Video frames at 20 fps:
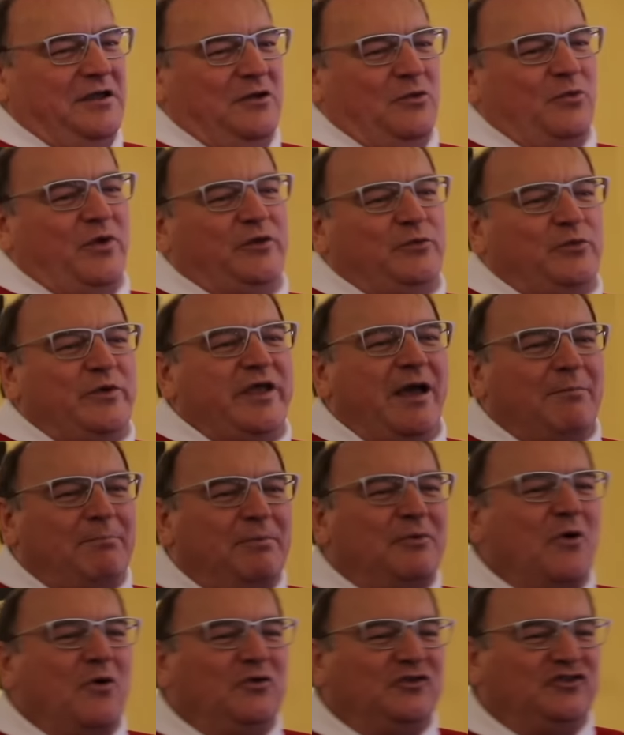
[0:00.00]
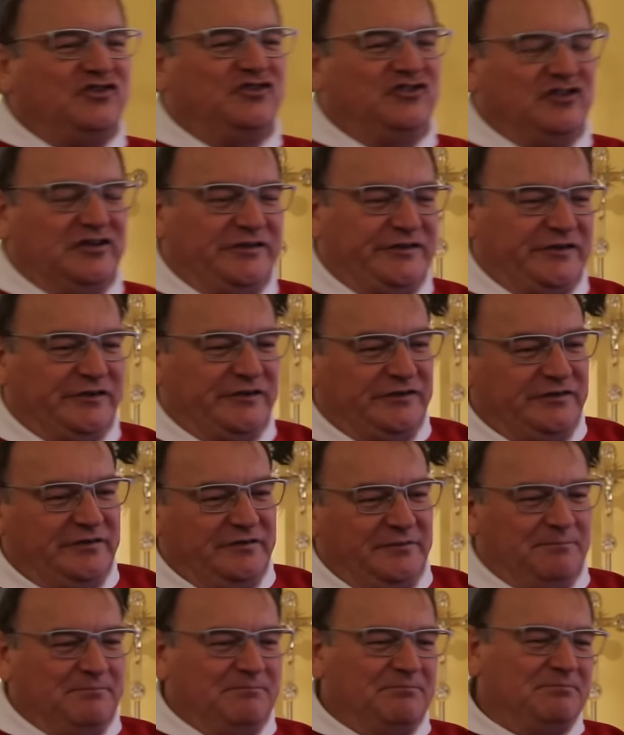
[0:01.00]
When we approach Jesus
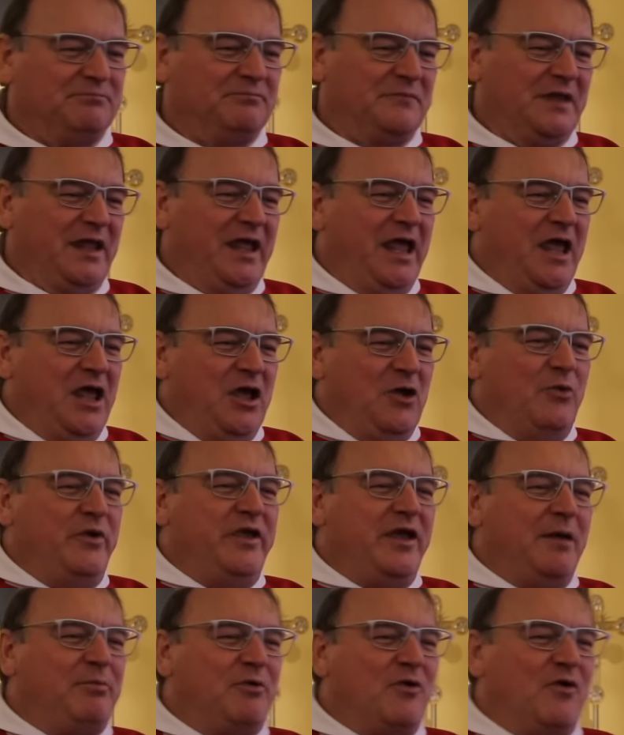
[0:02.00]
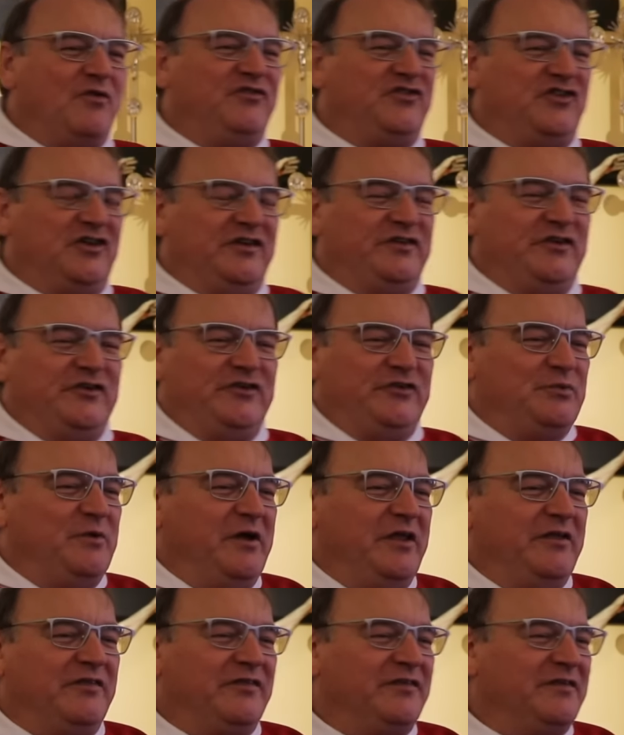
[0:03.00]

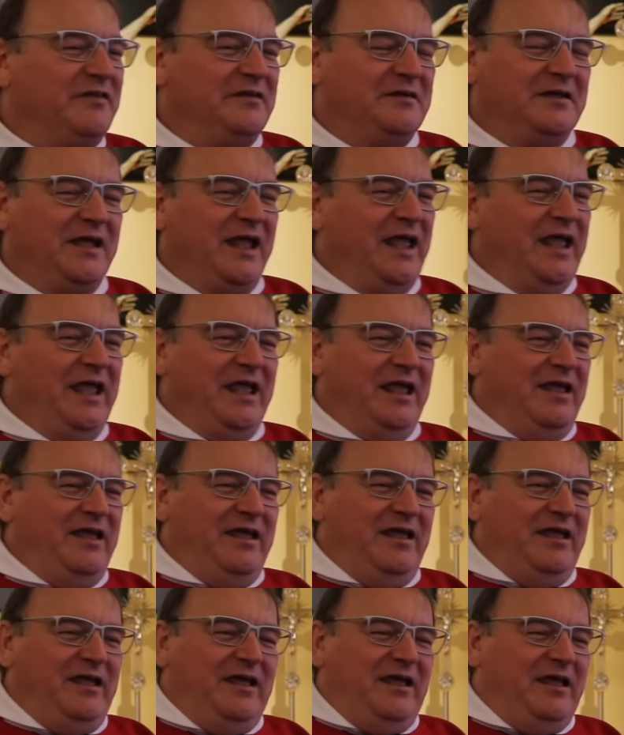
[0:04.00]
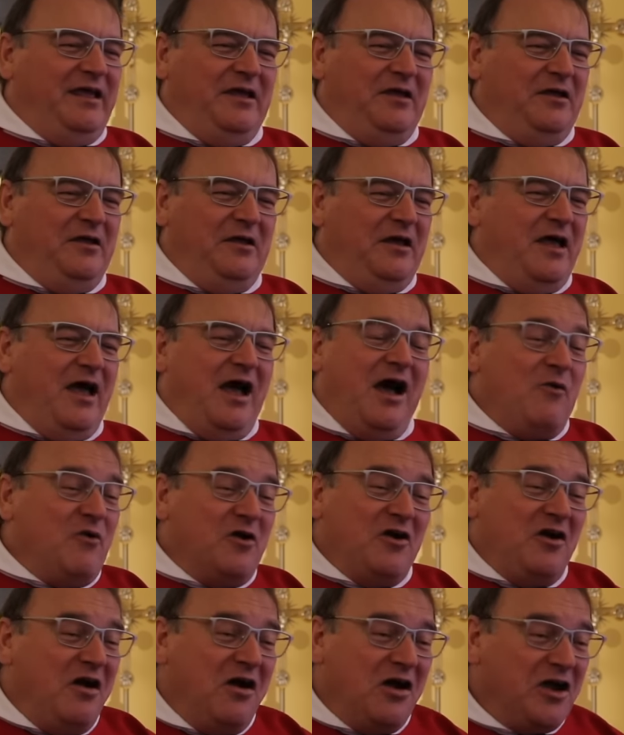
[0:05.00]
with
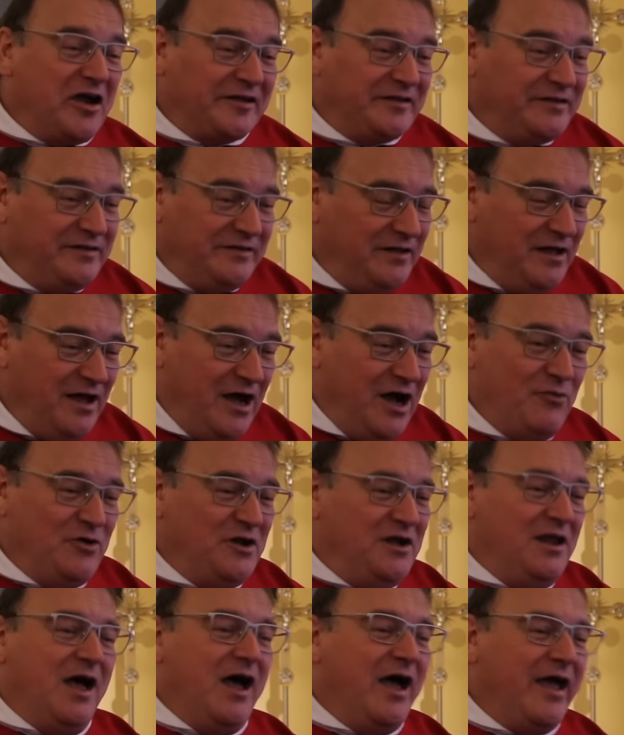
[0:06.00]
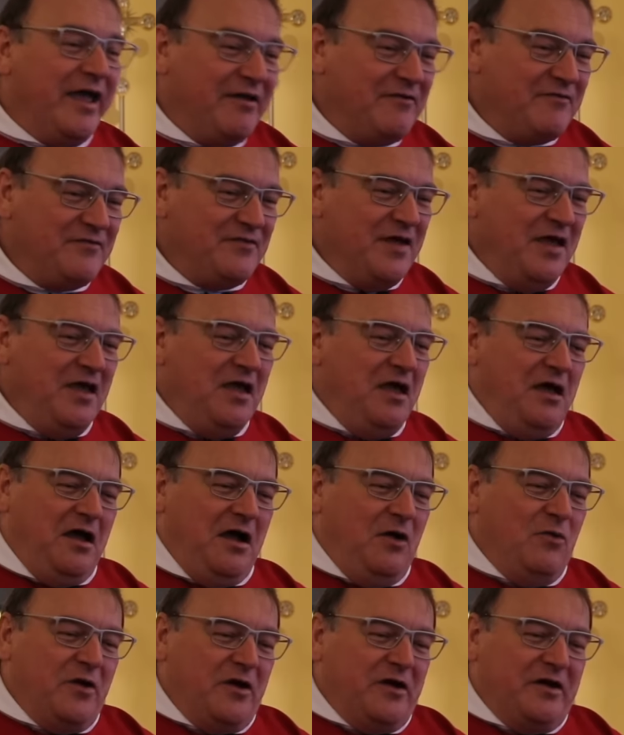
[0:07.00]
our heart, our life,
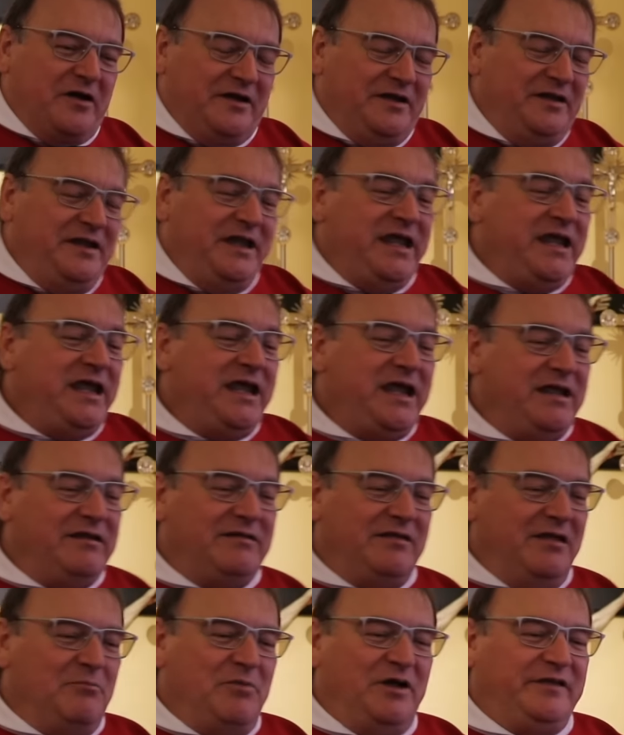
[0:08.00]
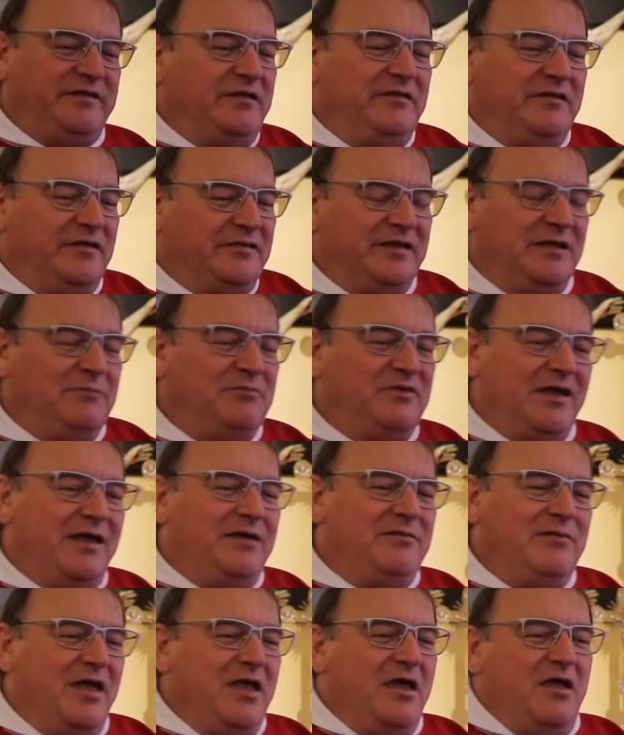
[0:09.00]
our need, but in the same
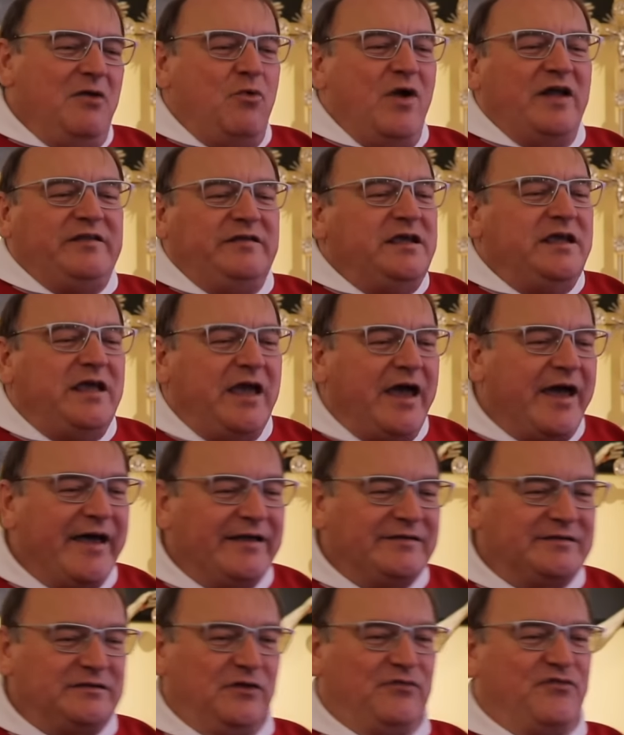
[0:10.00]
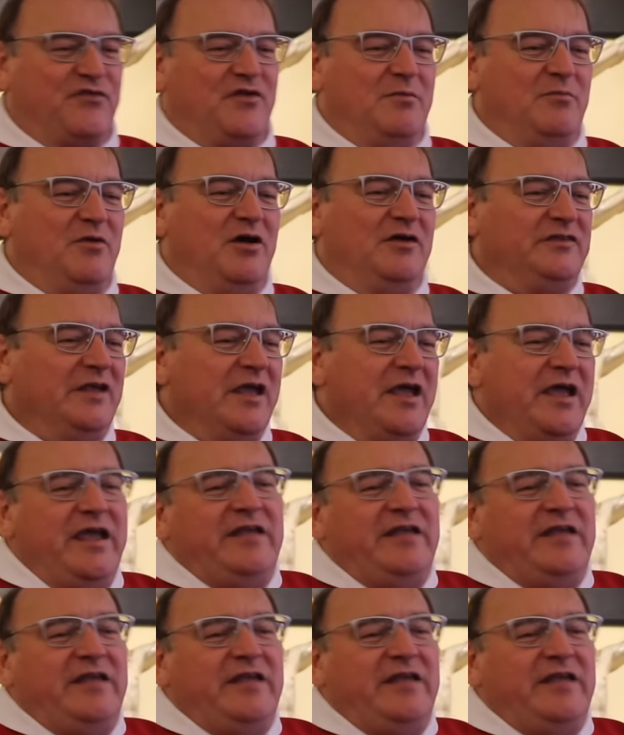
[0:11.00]
time, what he asks from us.